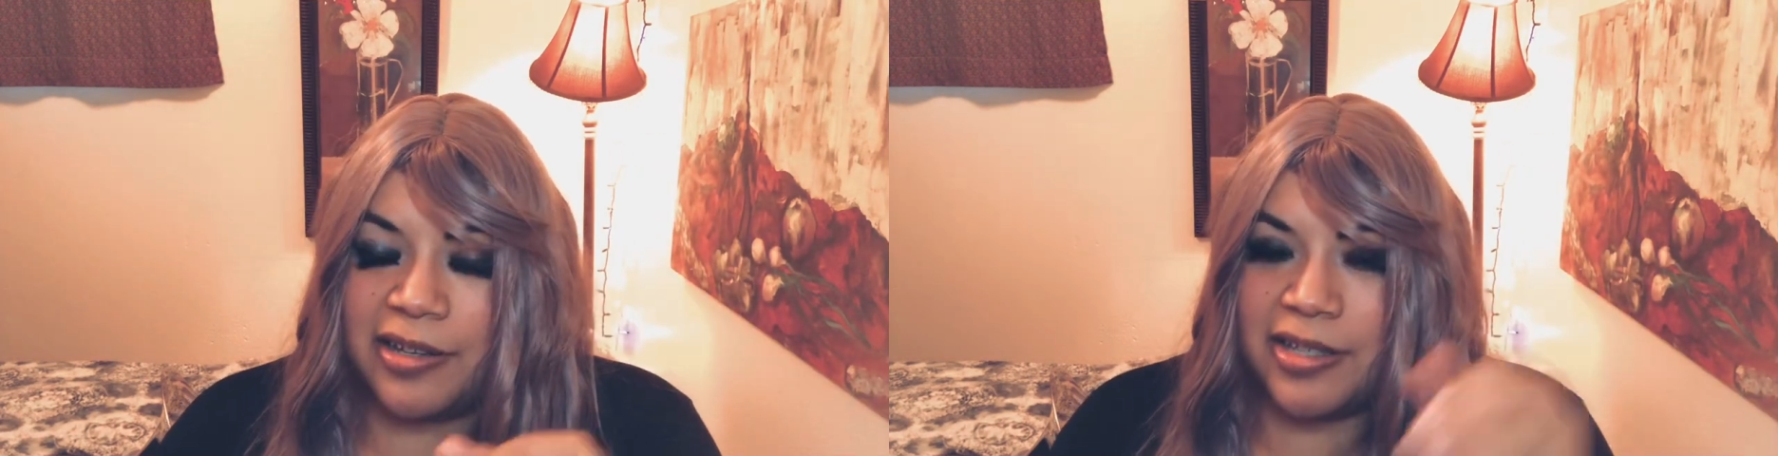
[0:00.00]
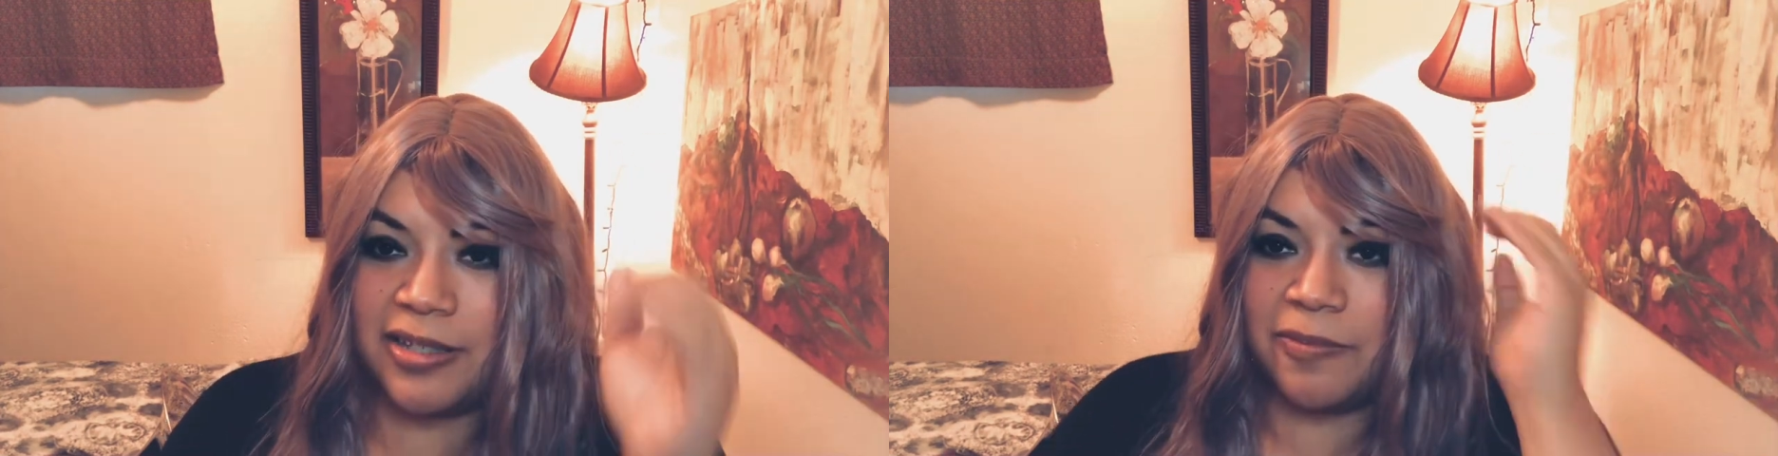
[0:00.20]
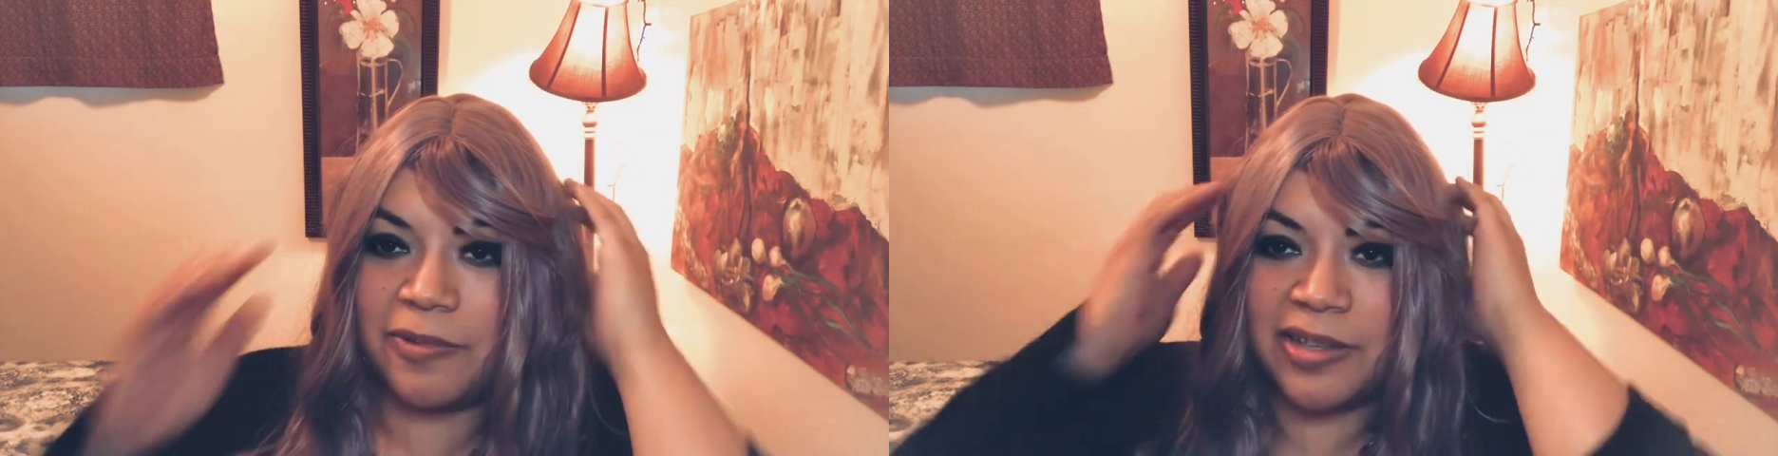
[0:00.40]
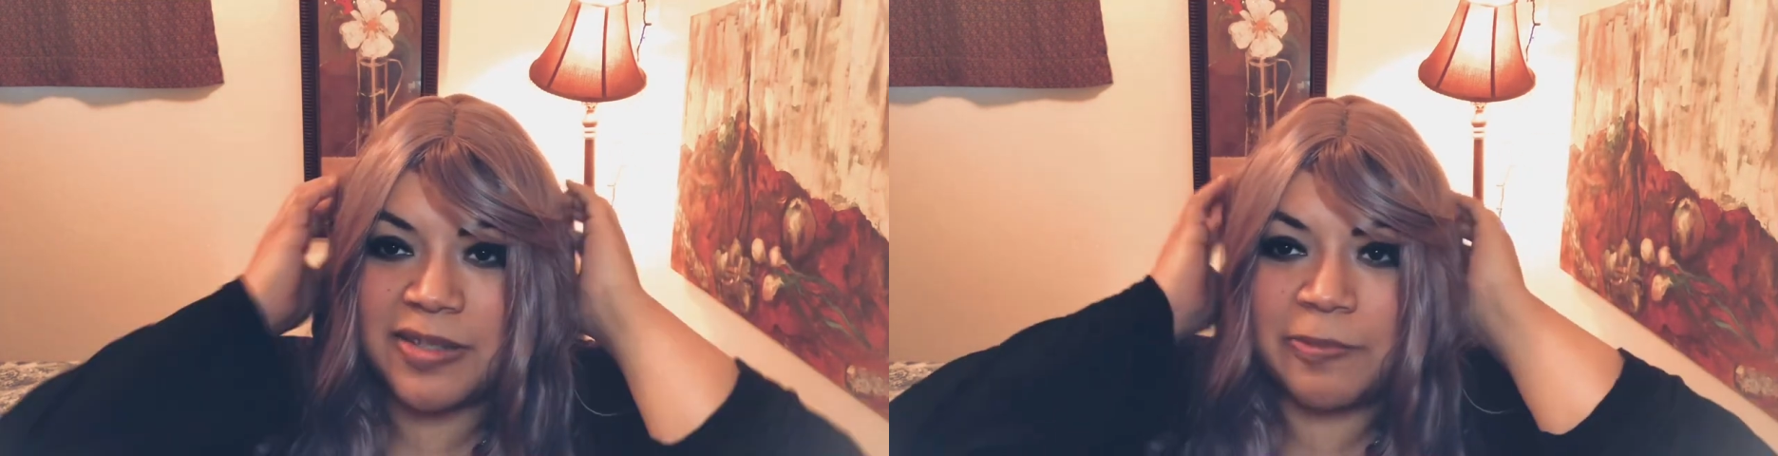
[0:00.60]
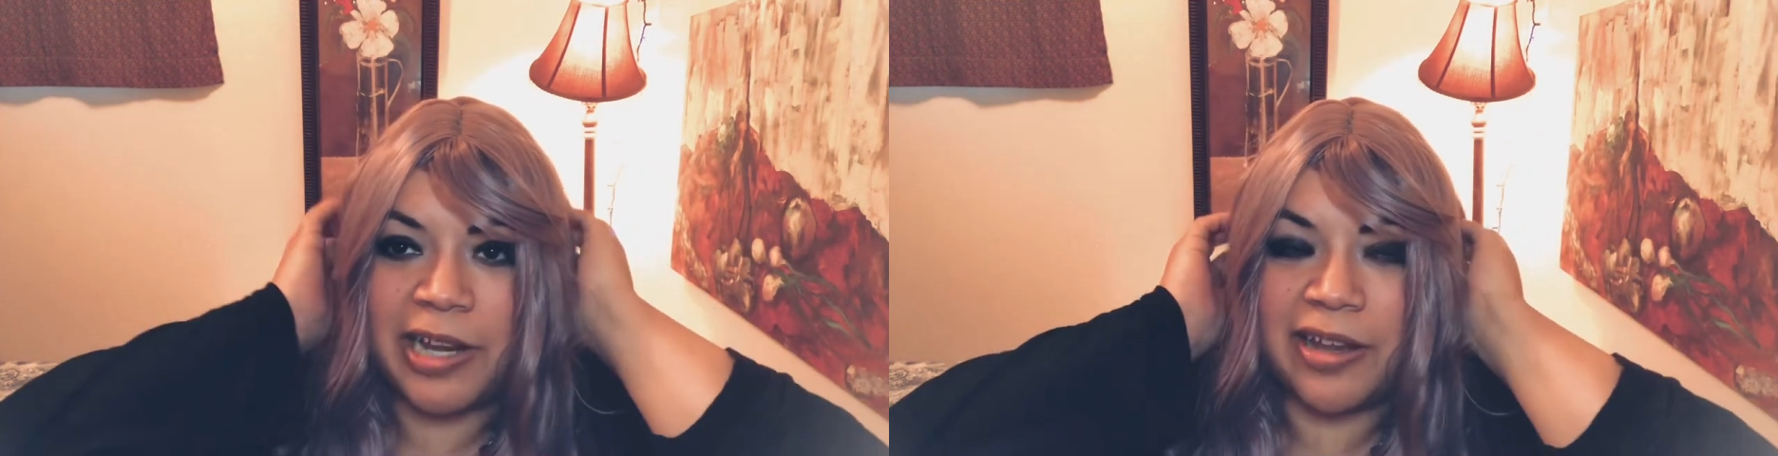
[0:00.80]

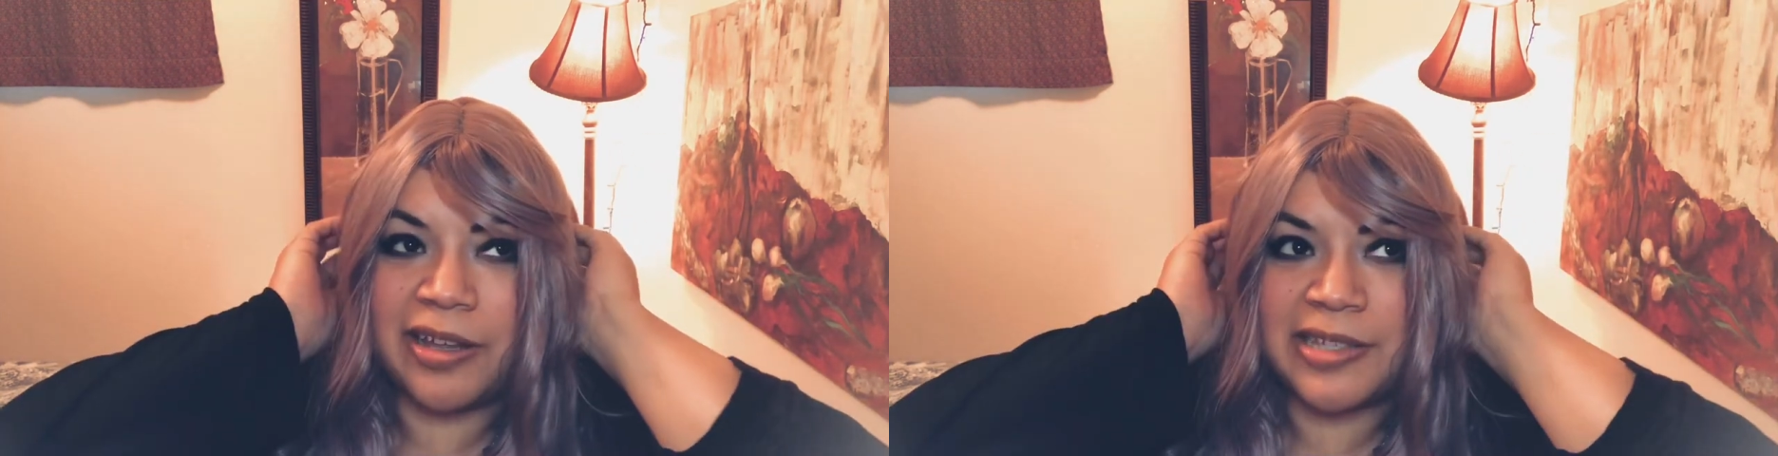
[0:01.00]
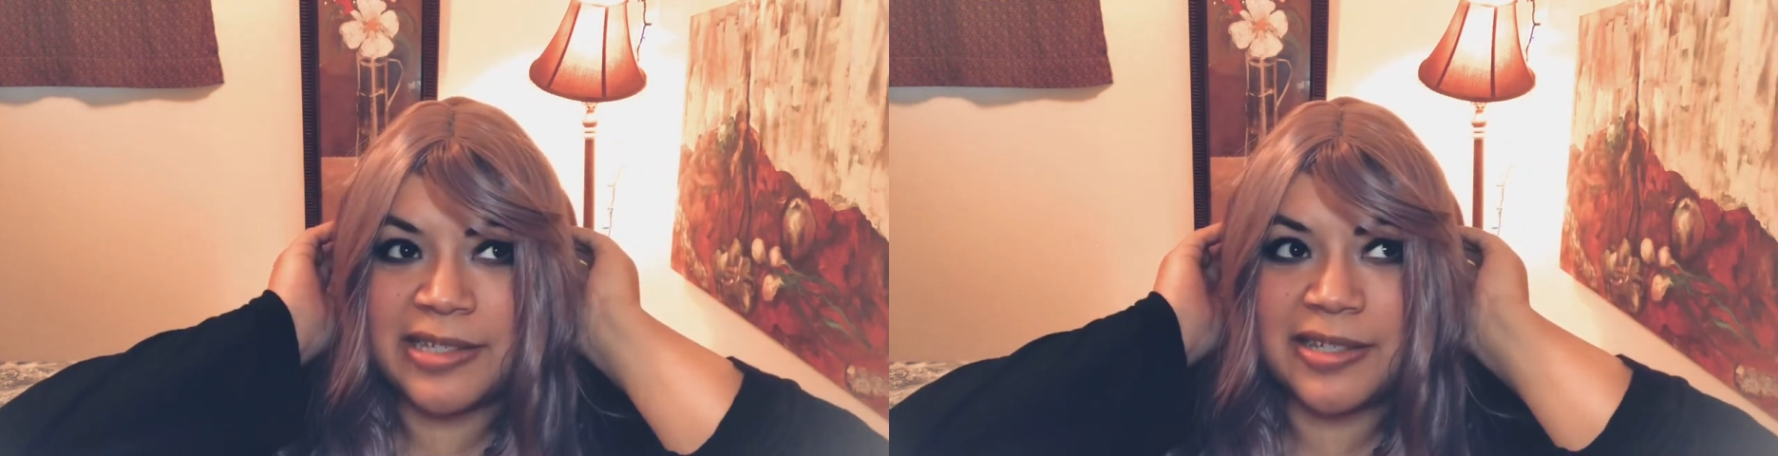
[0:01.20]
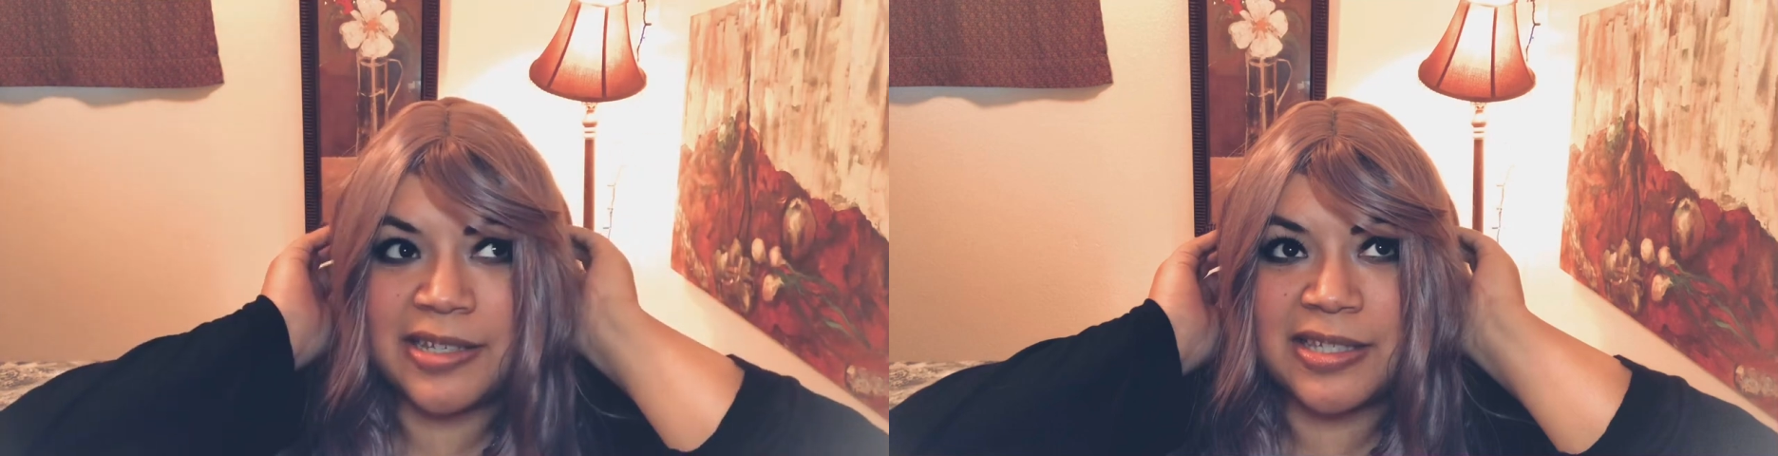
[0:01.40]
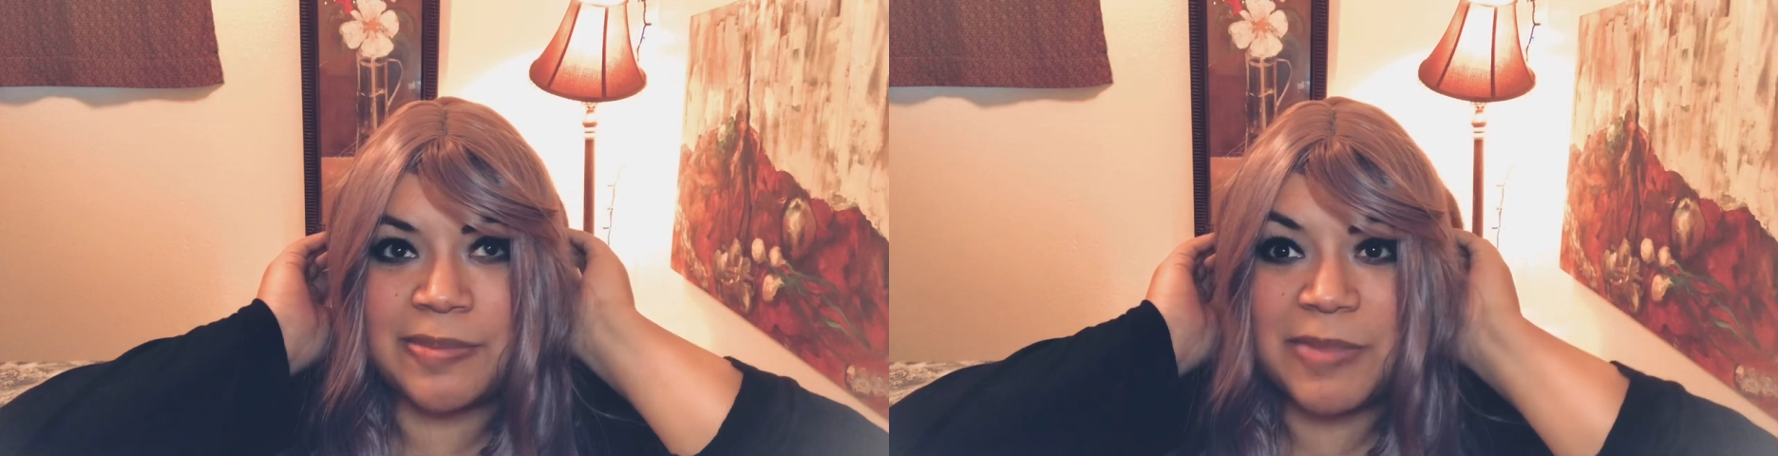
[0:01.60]
it's